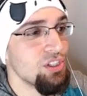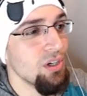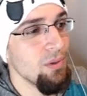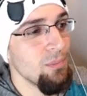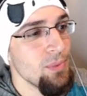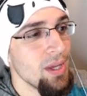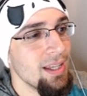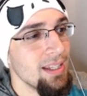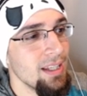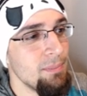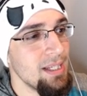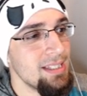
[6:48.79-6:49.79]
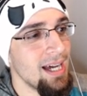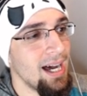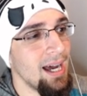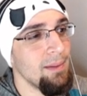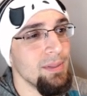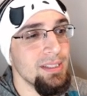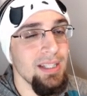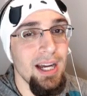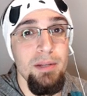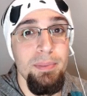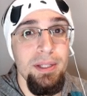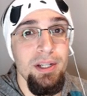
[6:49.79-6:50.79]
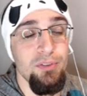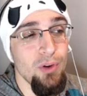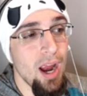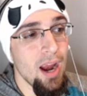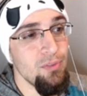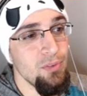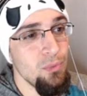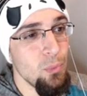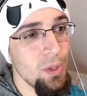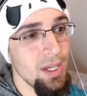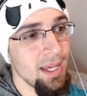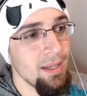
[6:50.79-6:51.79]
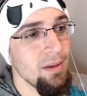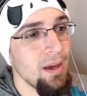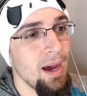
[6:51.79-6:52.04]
So limited time. It's not going to be here for every weekend,